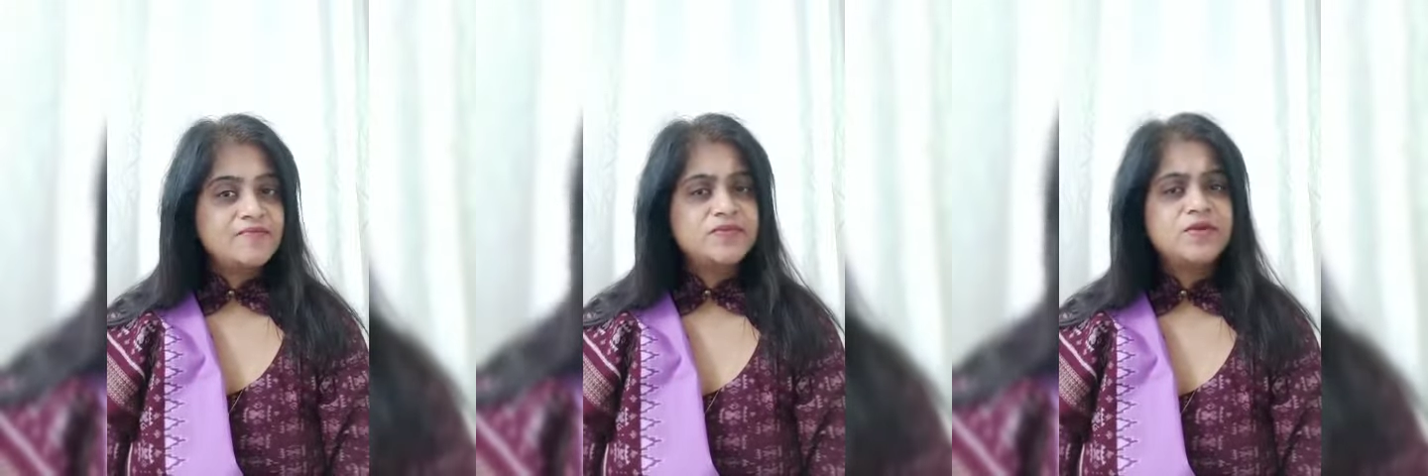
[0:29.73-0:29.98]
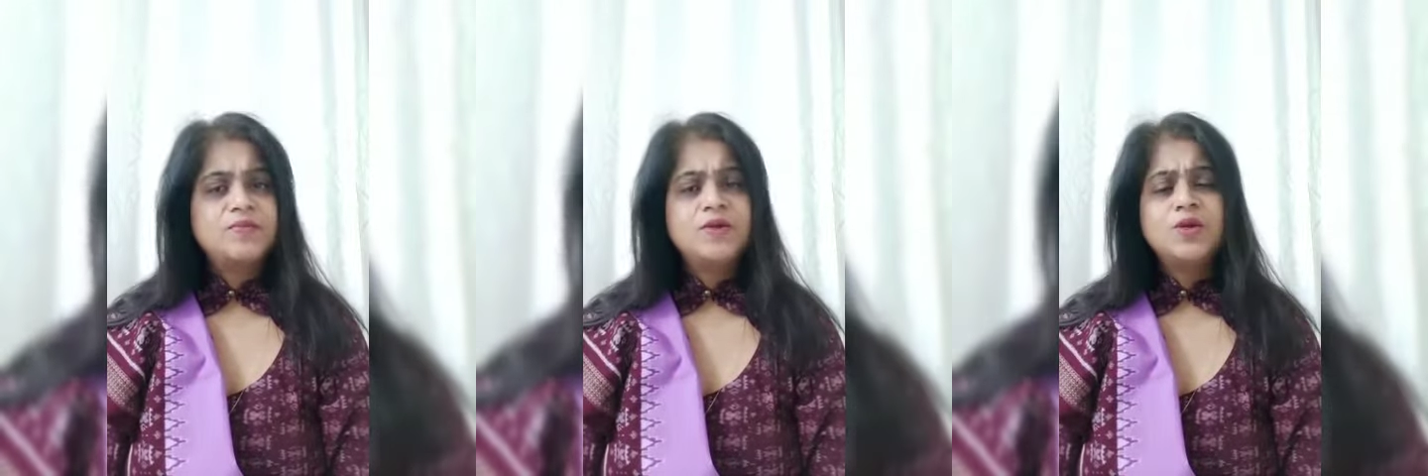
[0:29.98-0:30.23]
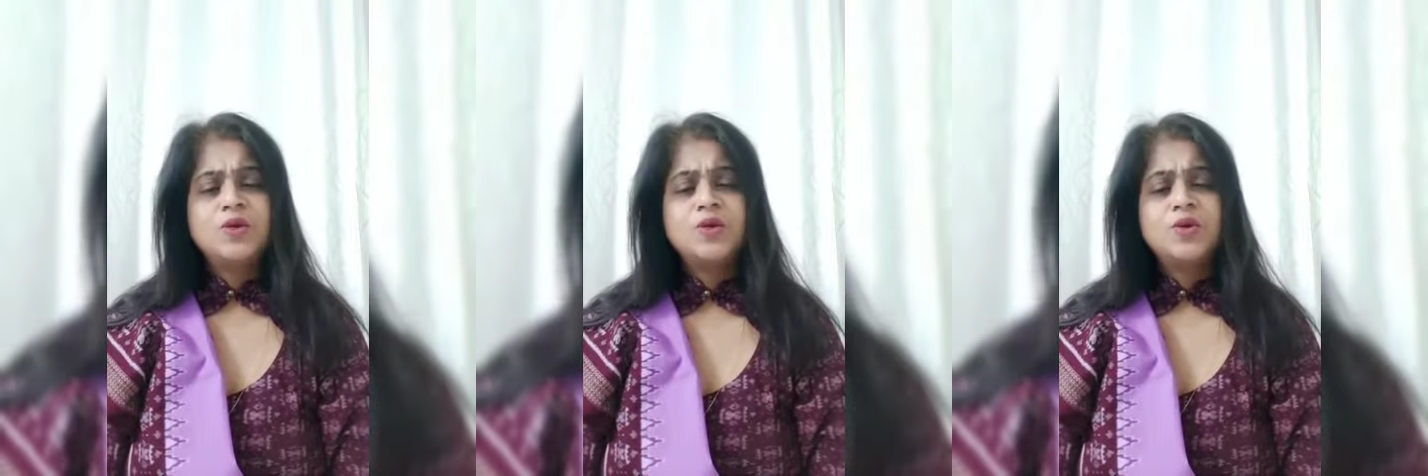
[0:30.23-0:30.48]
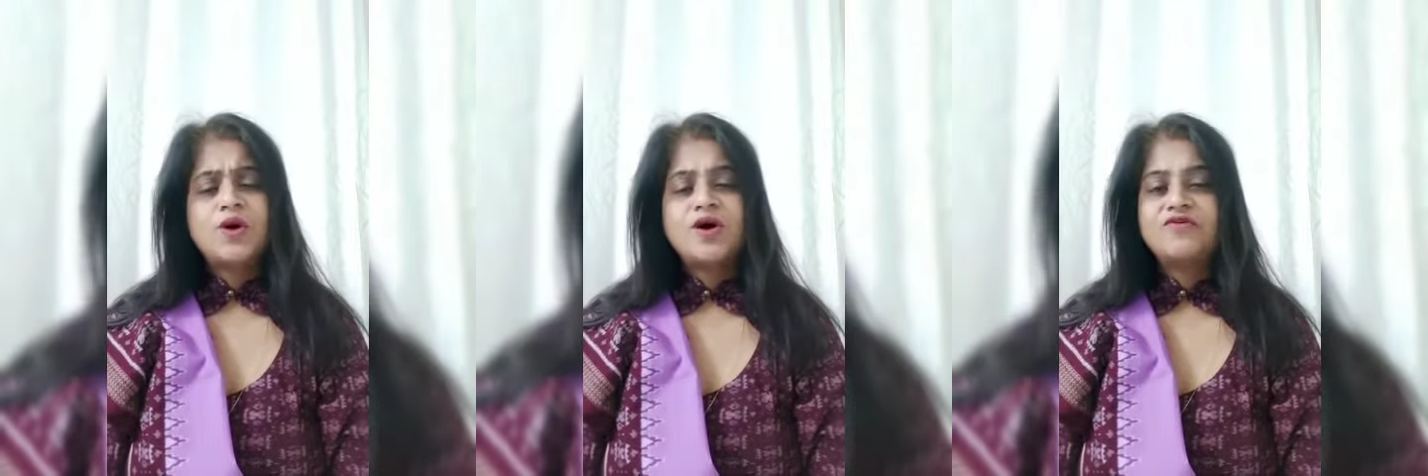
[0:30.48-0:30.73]
the
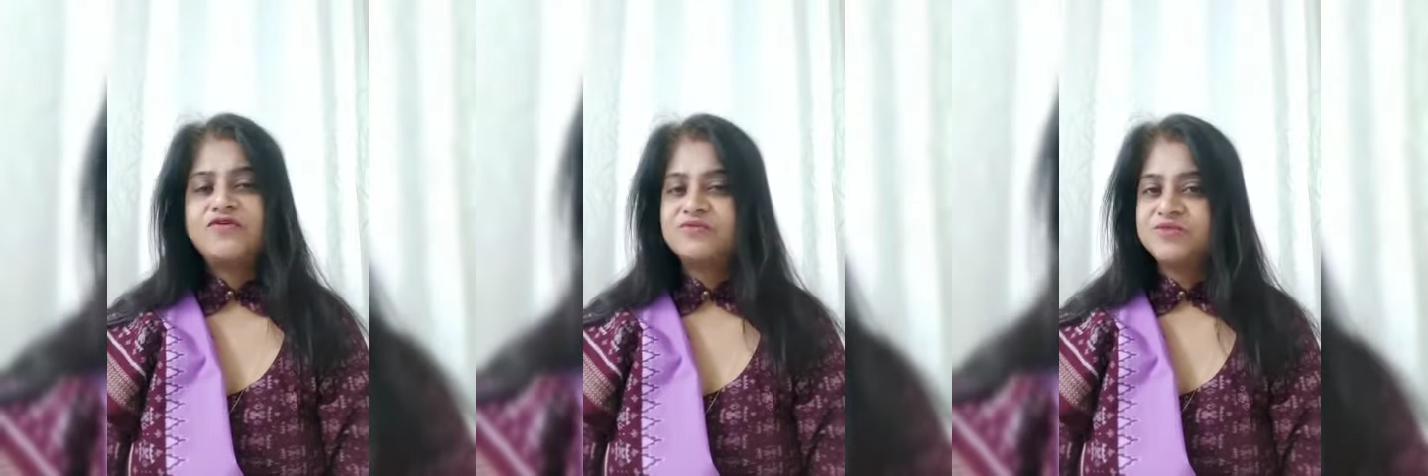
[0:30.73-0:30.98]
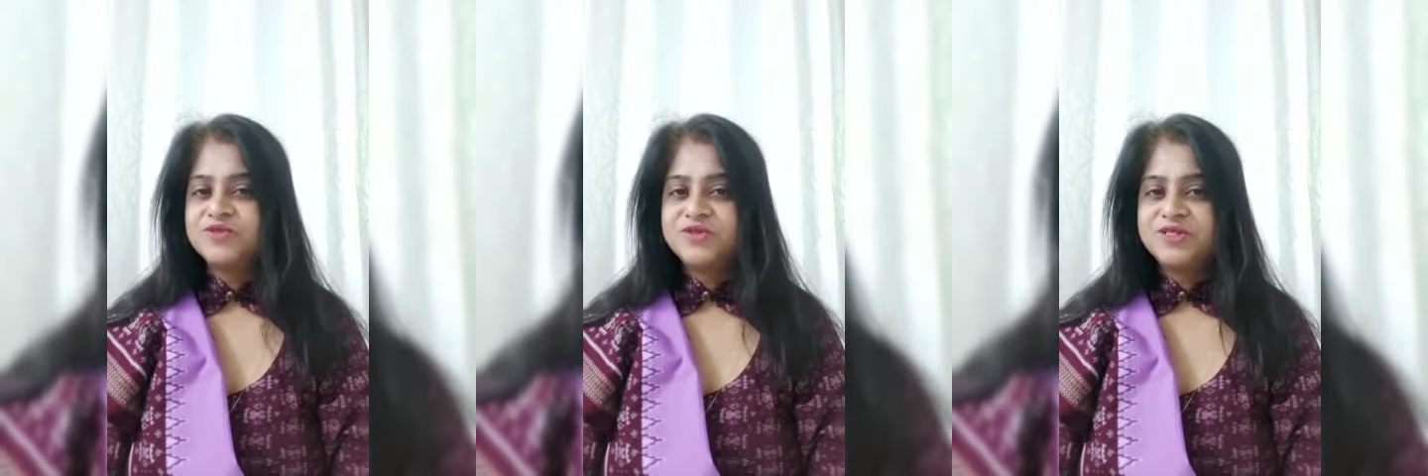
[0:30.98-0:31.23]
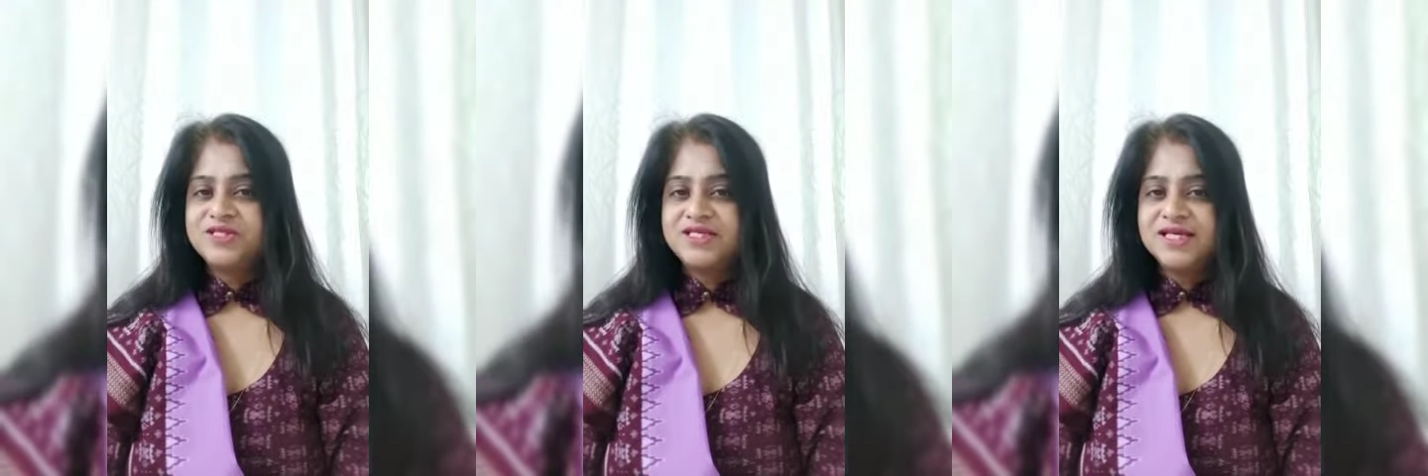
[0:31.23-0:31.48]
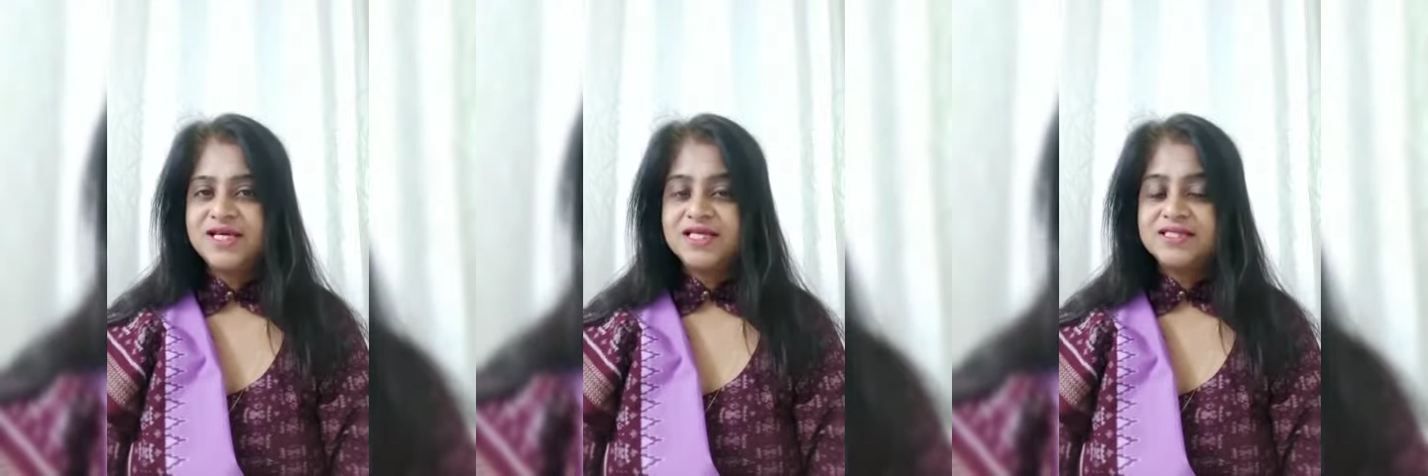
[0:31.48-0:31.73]
blue of a mood
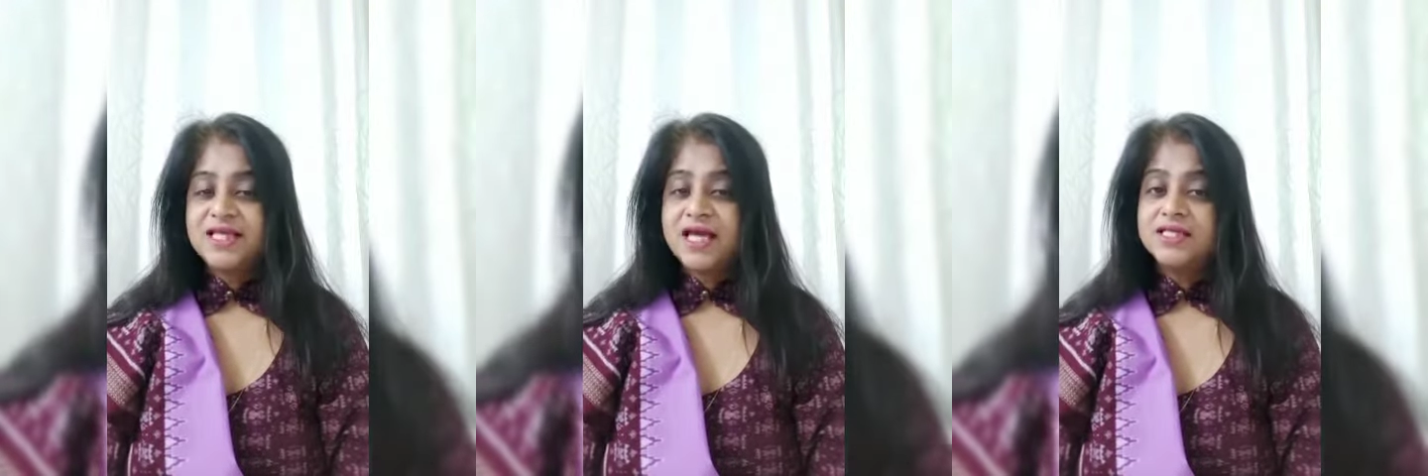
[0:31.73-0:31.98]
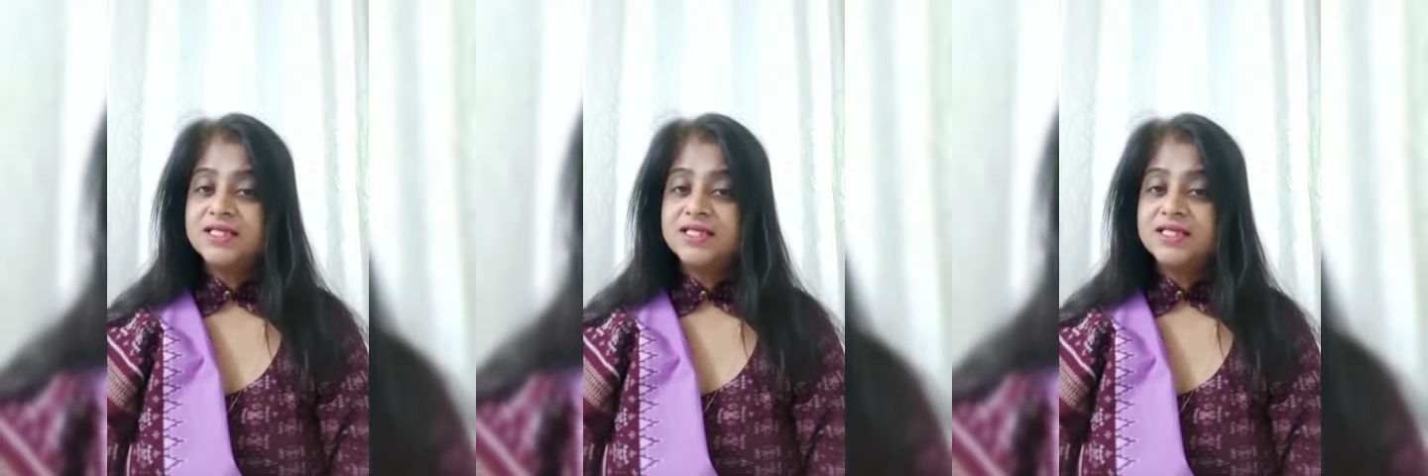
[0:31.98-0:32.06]
that